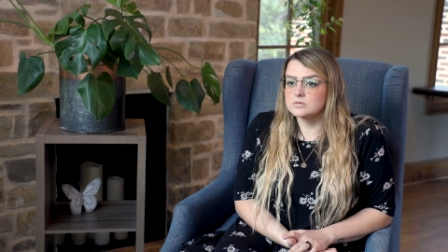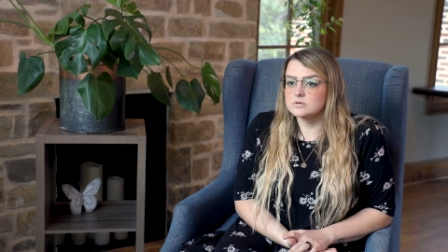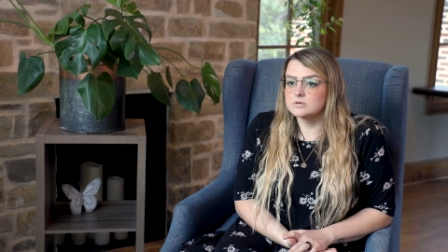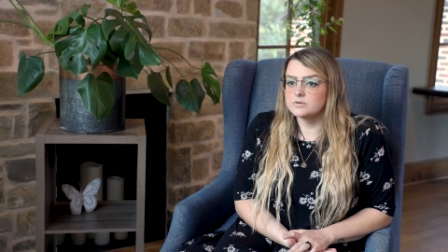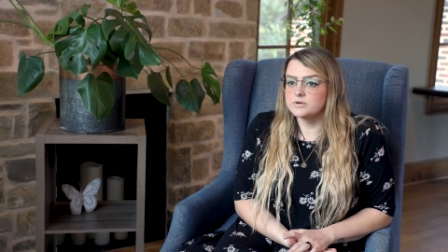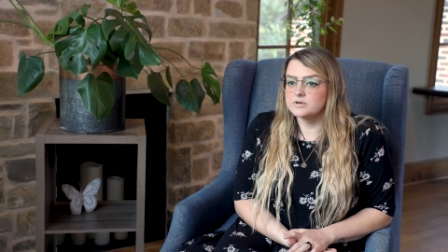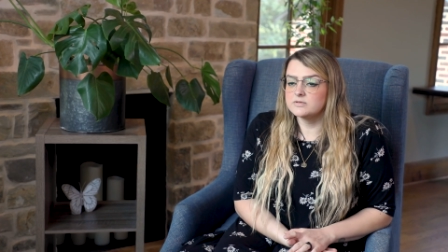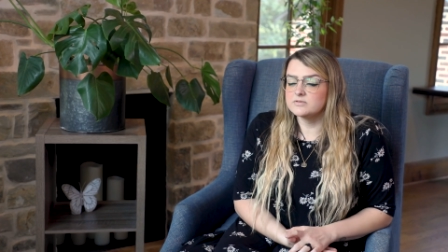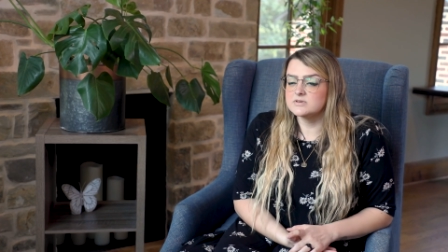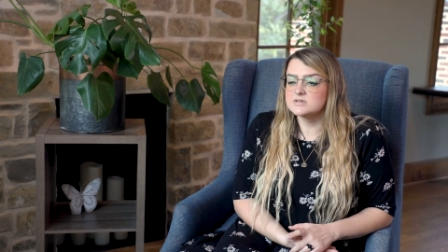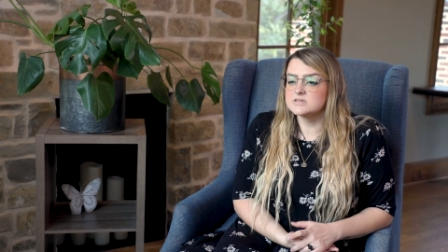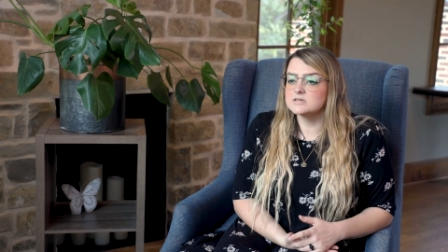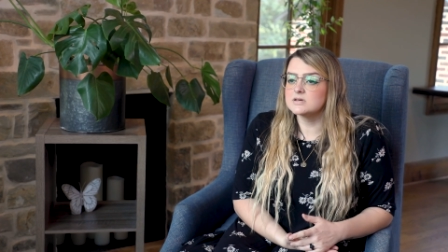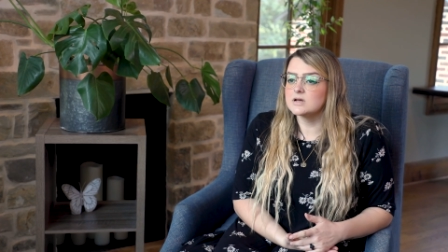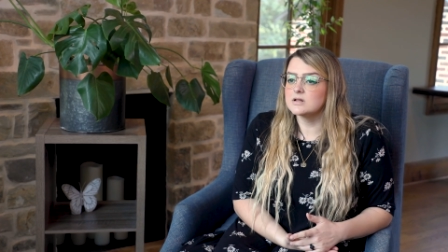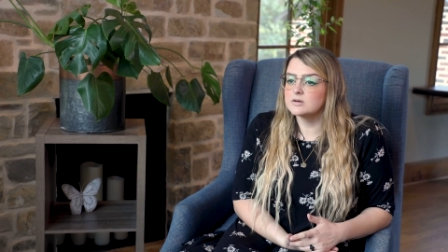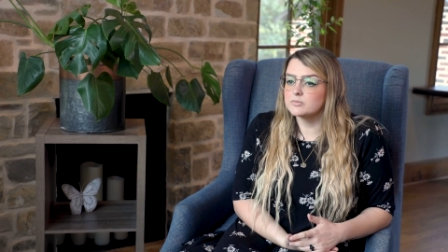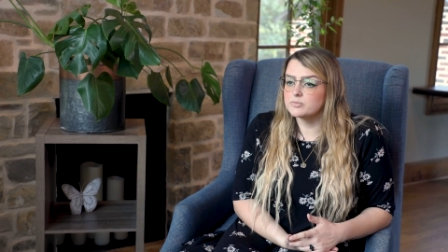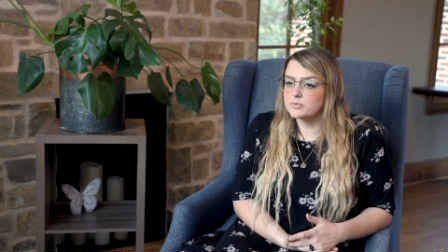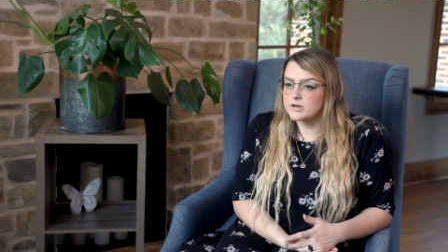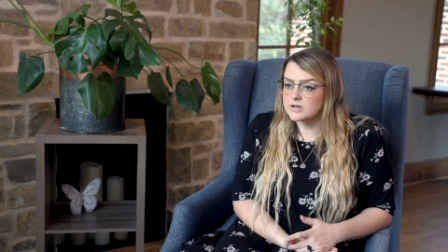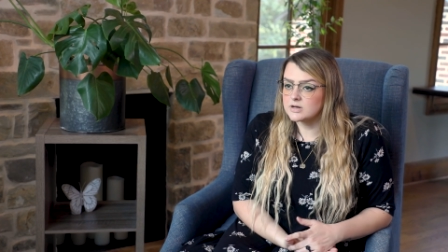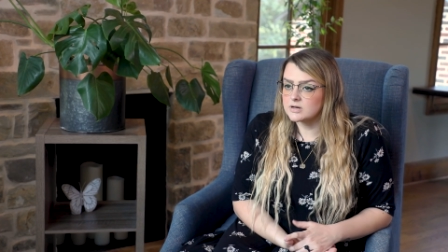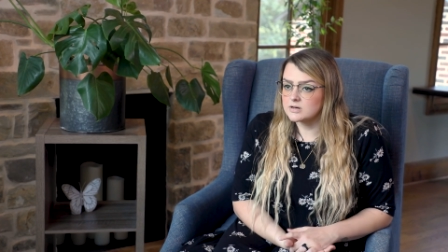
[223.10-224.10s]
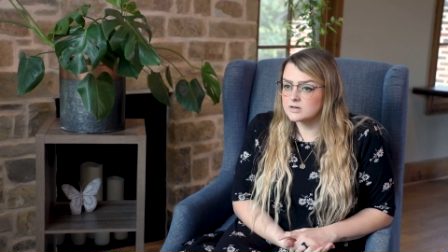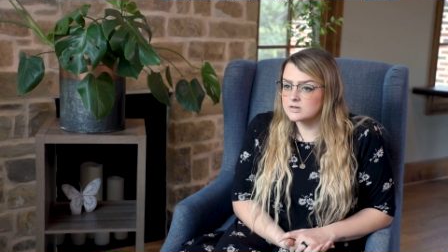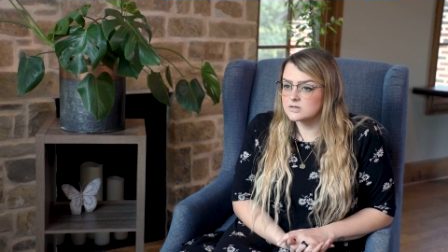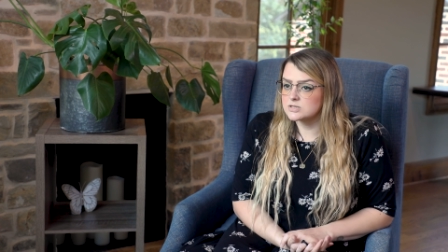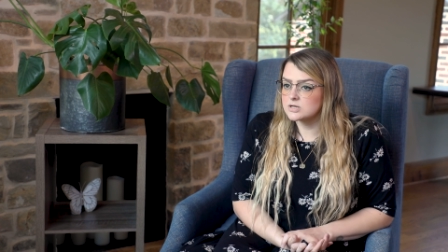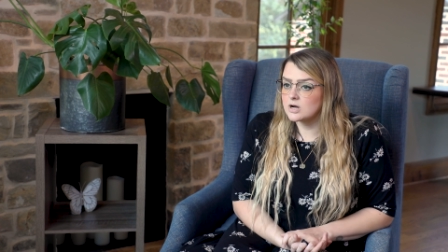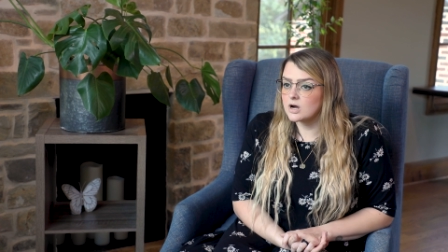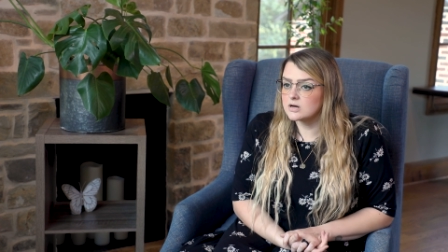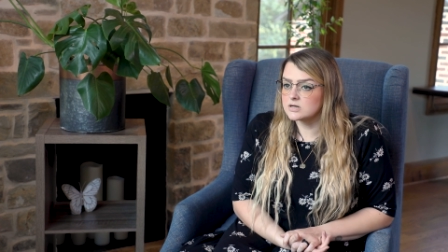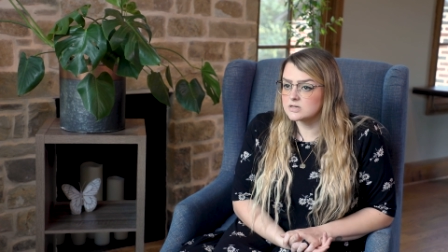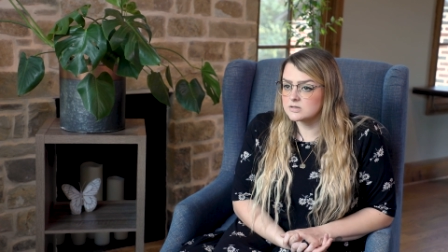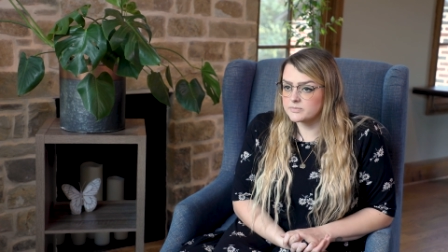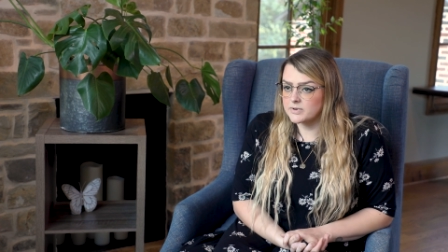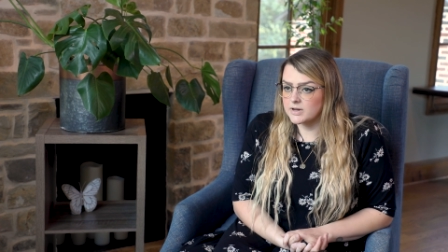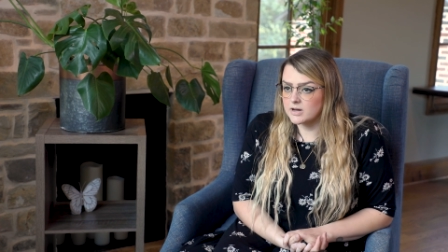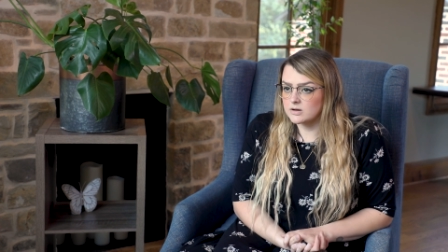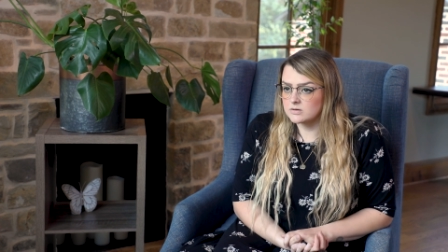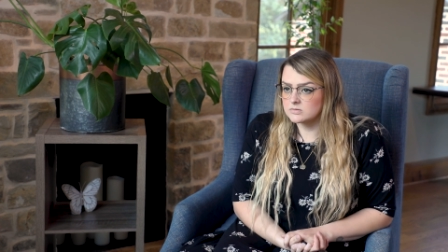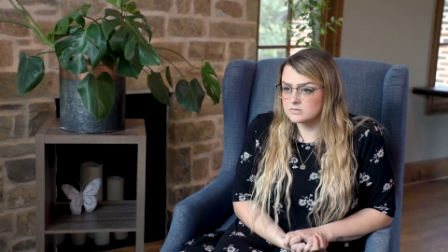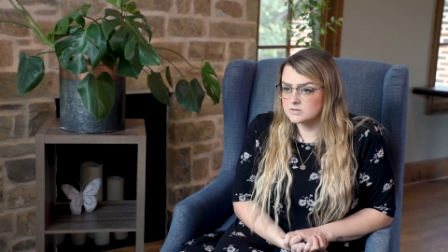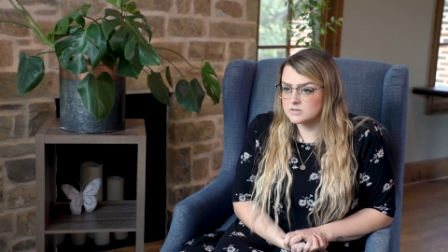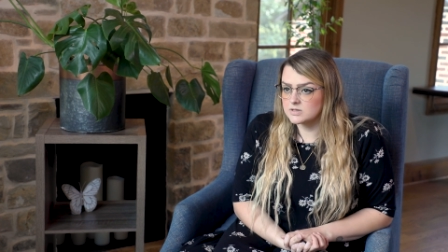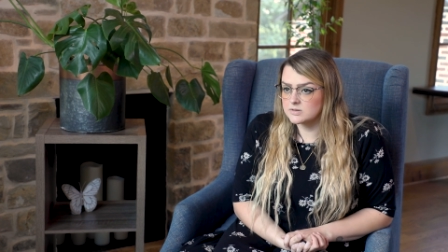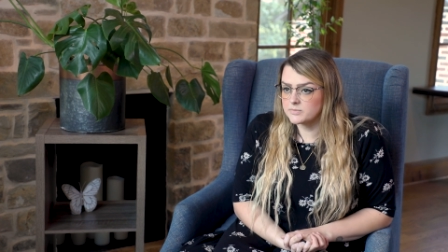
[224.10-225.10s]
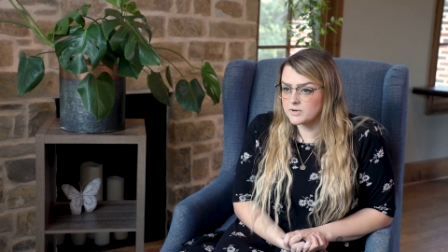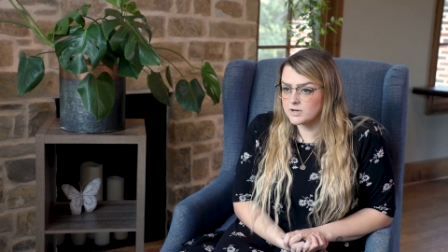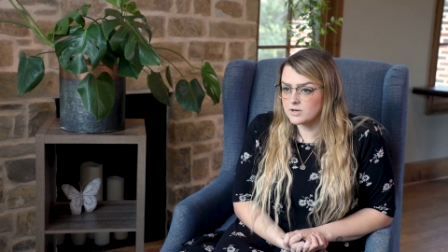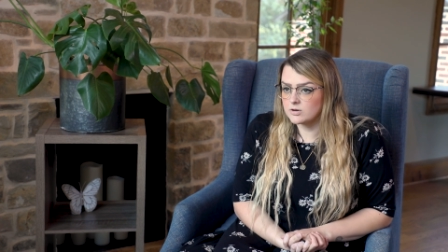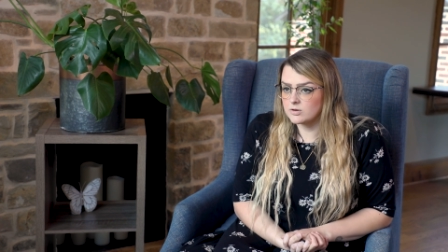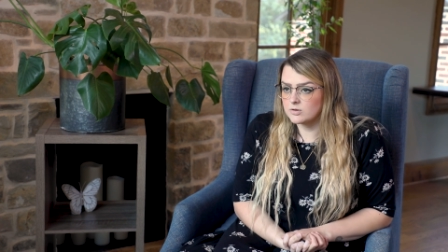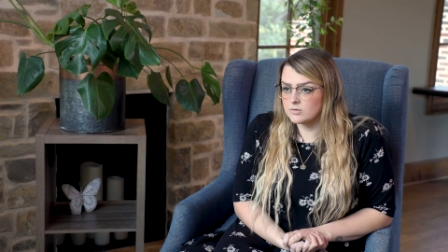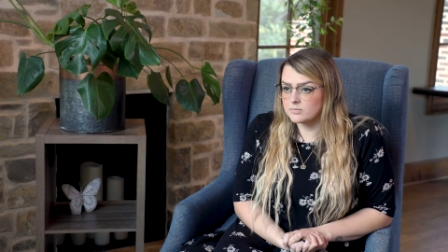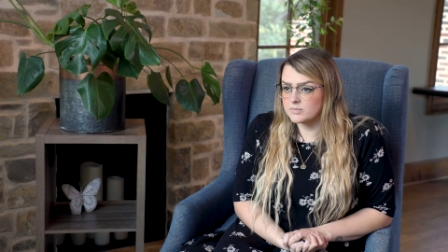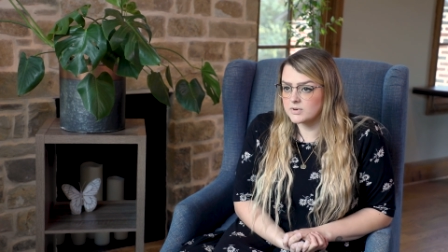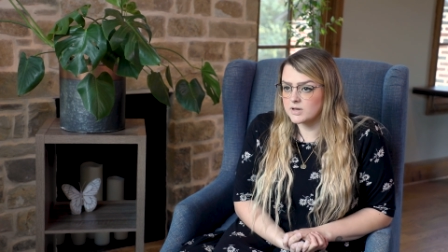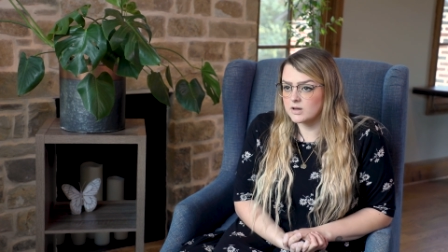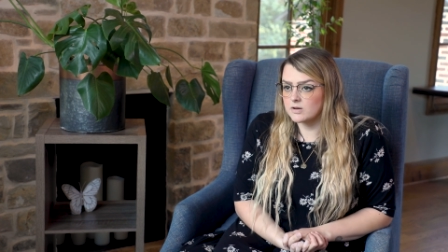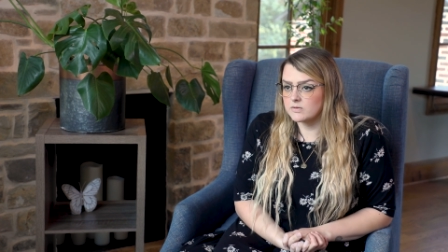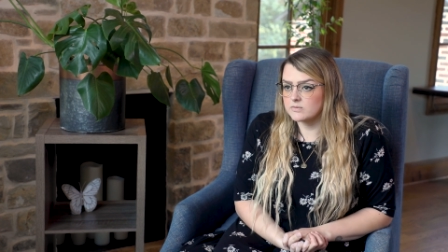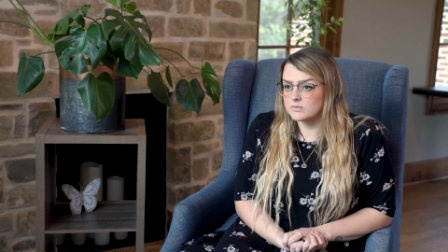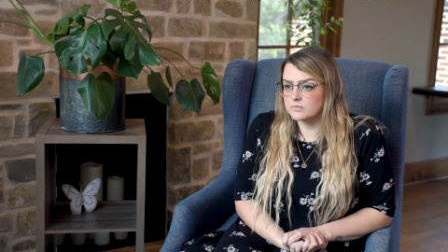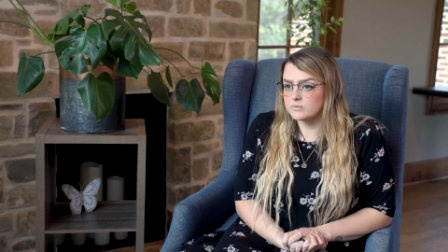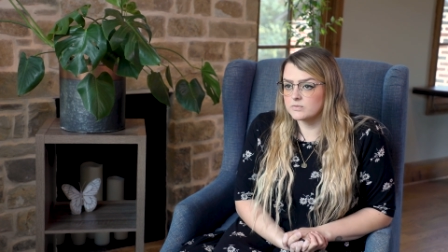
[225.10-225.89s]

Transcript: grief is celebrated and talked about in my home now,